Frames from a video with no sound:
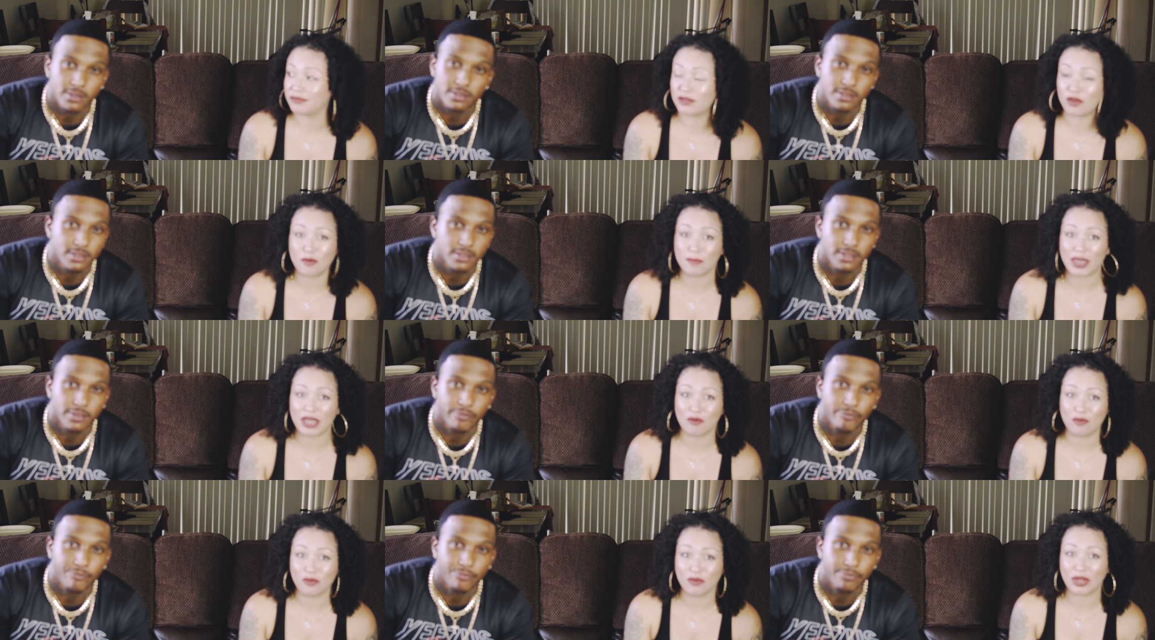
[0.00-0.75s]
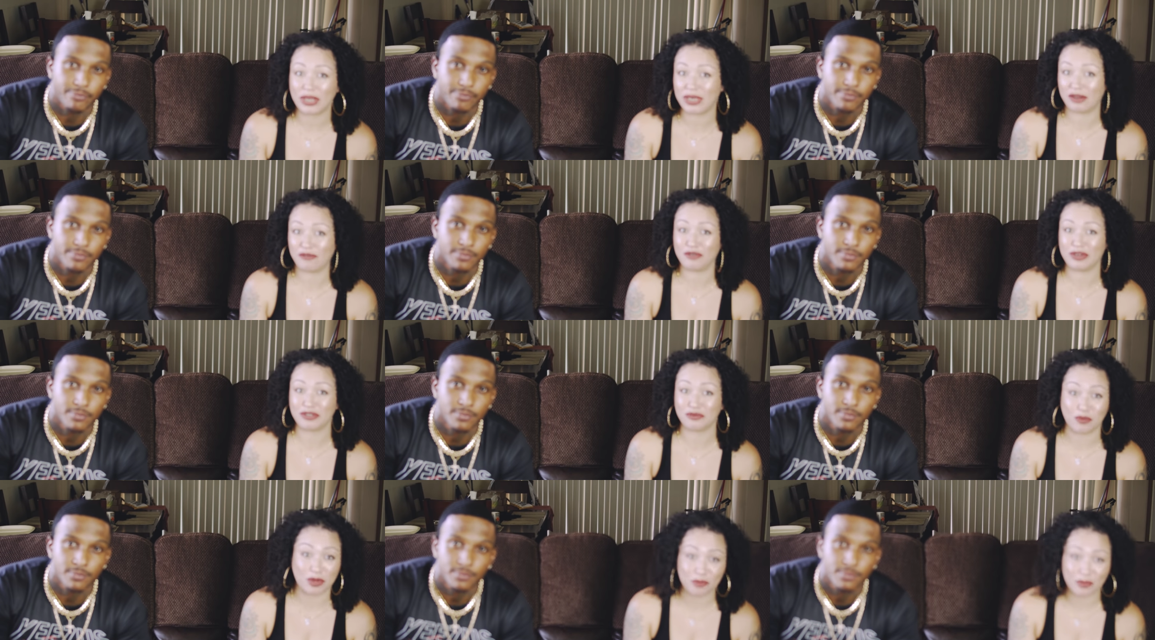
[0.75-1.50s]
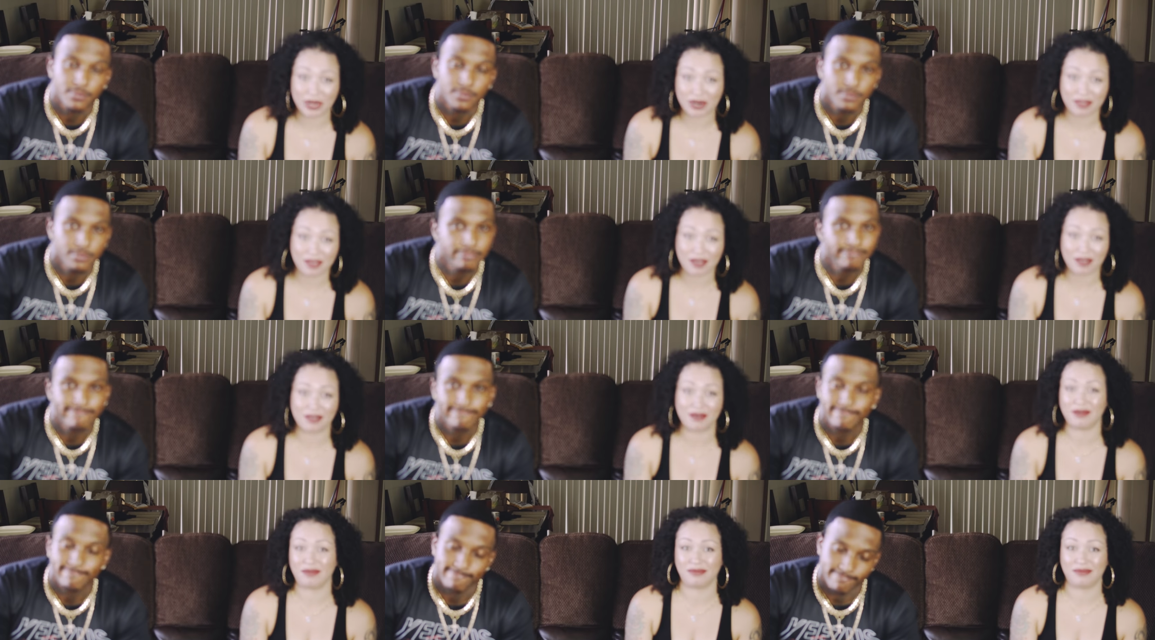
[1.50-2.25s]
Speaker 1: don't make a difference one way or the
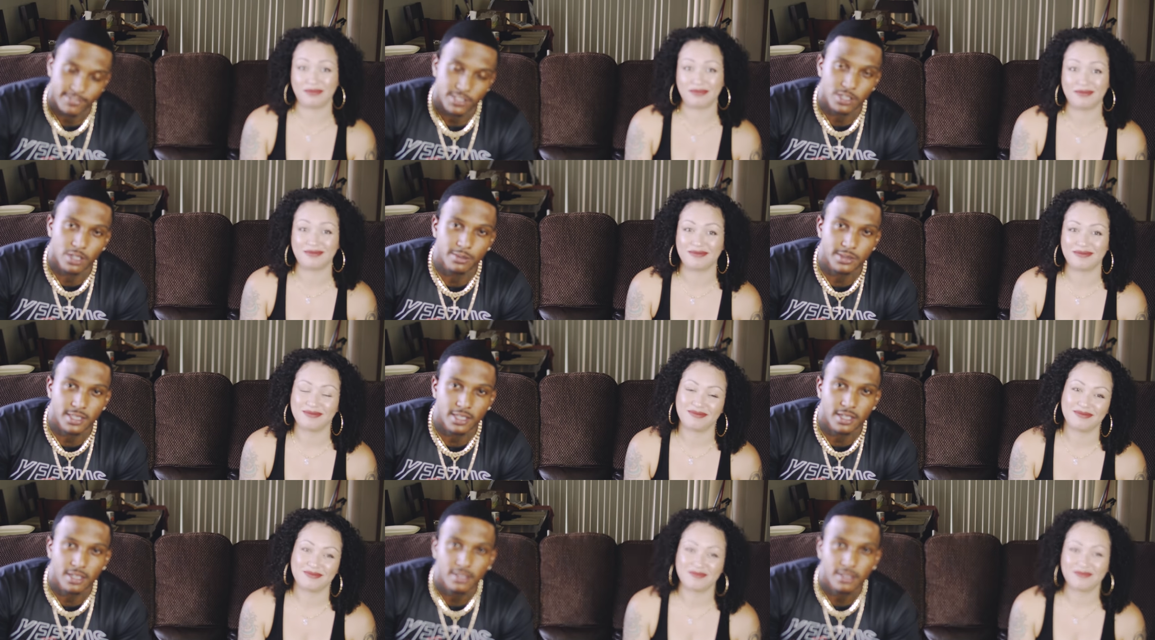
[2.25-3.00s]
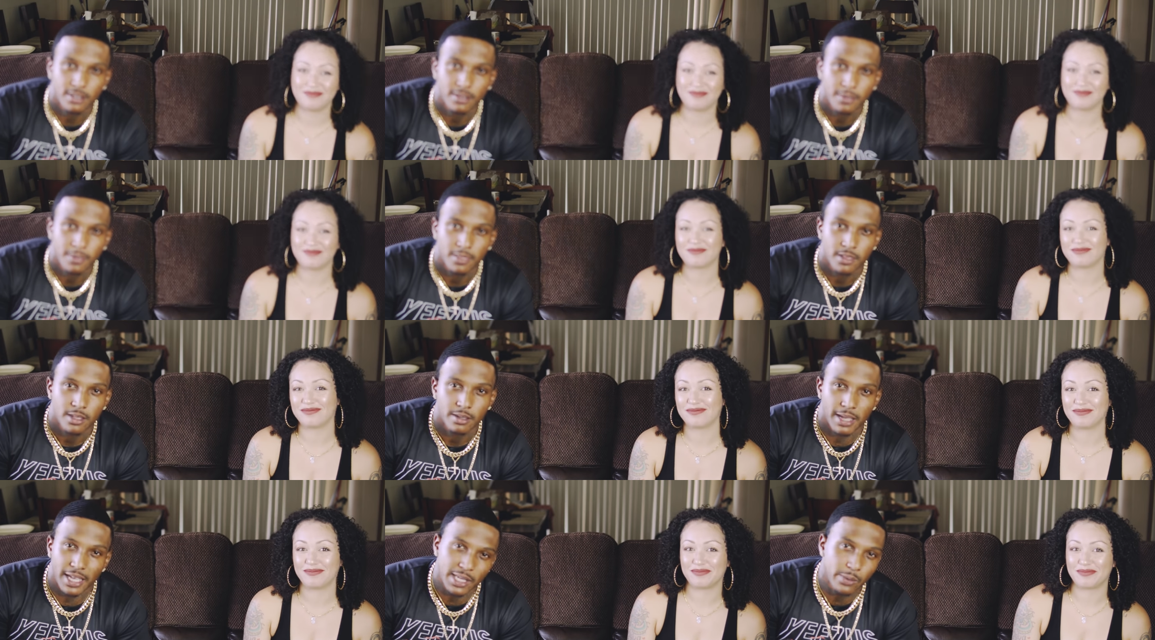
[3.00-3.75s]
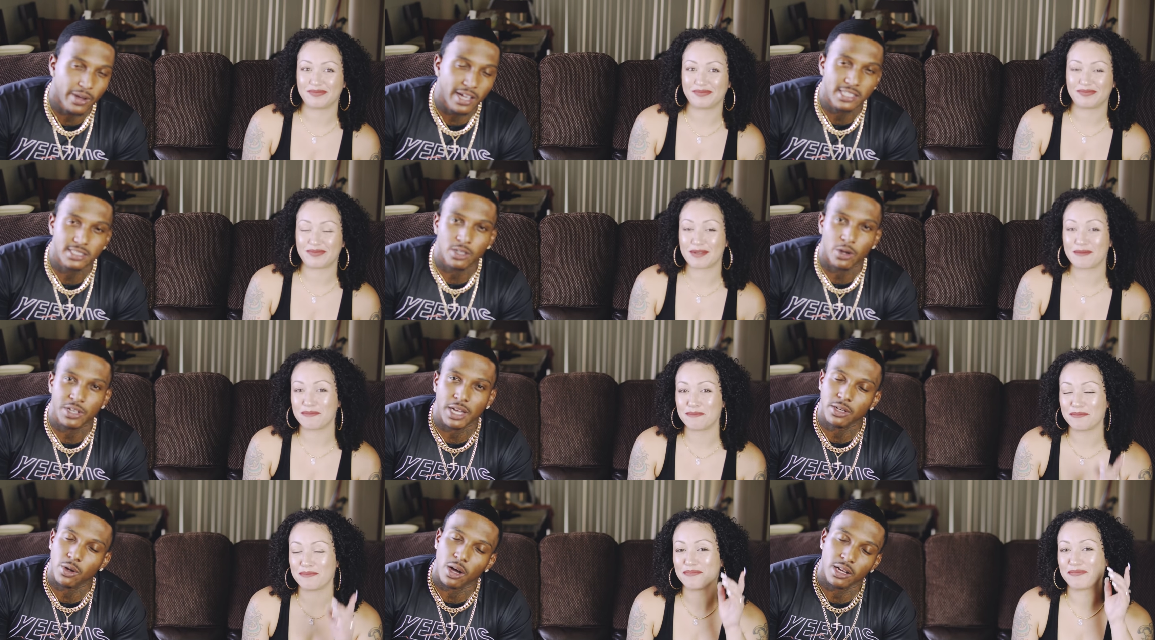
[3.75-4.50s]
other. You
Speaker 2: know what I'm saying? Anyways, though,
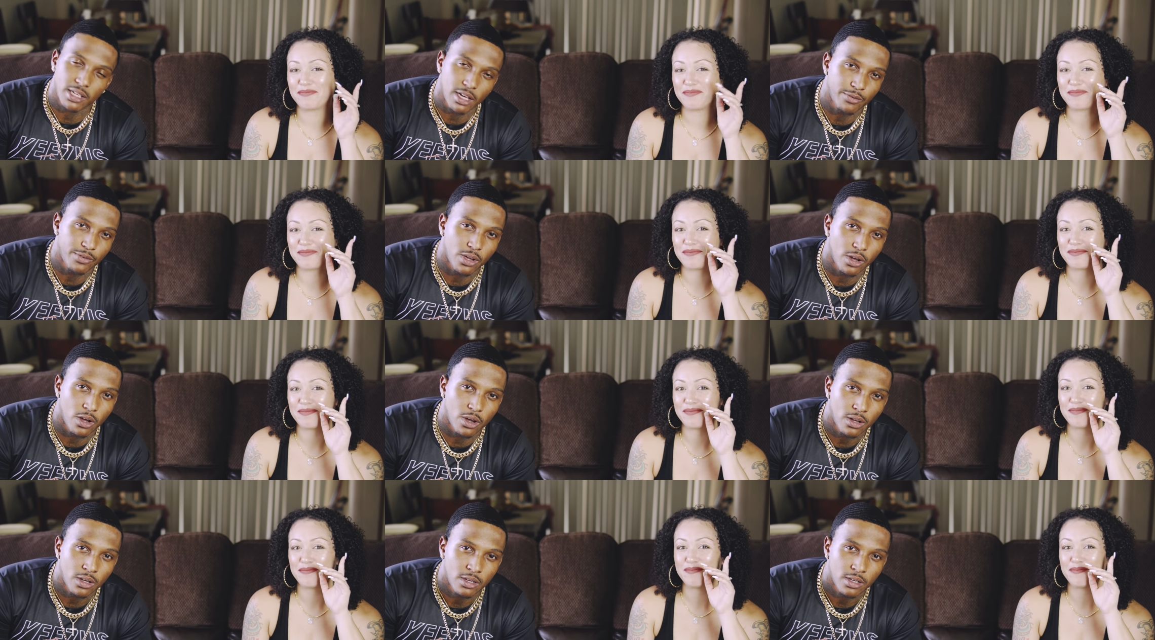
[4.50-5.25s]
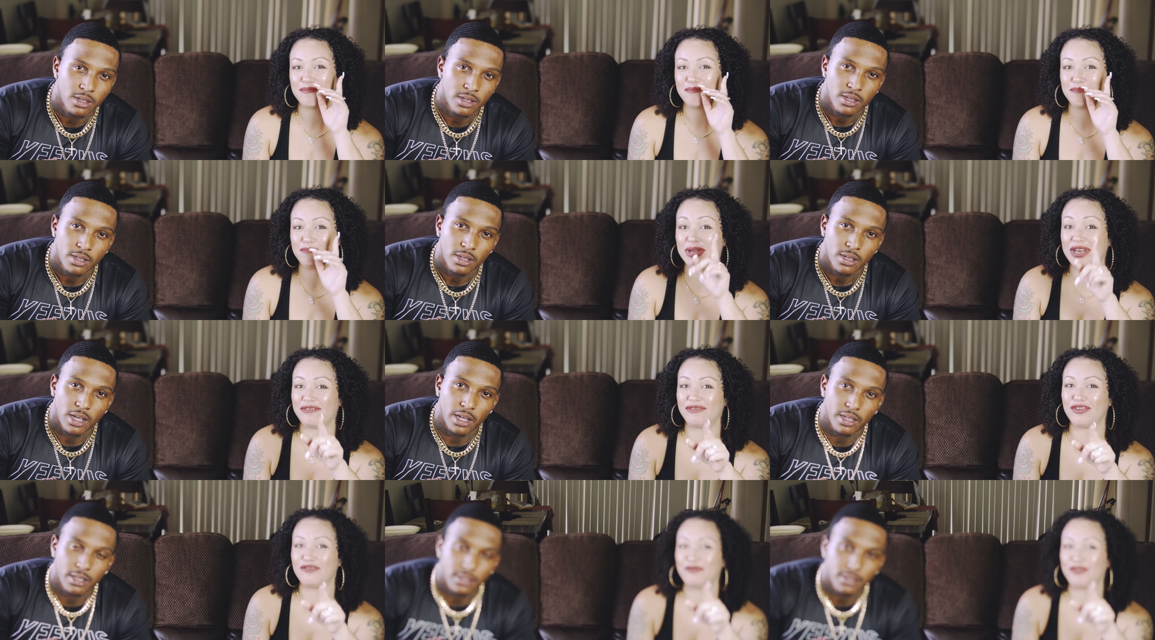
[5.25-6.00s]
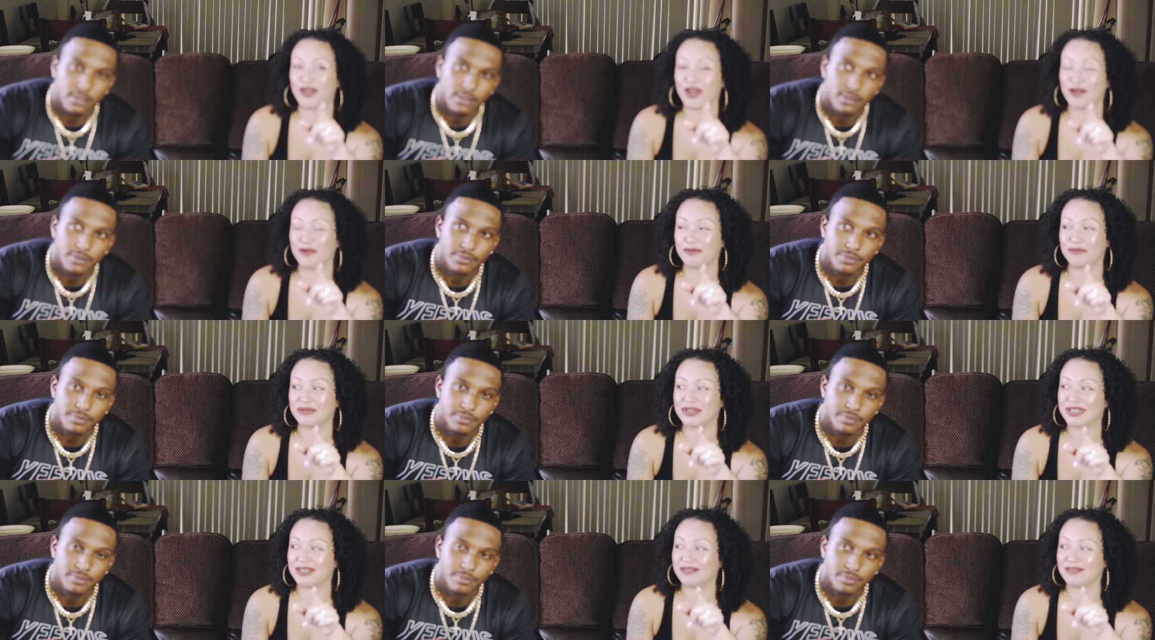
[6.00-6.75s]
y'all know I love y'all. But if you don't,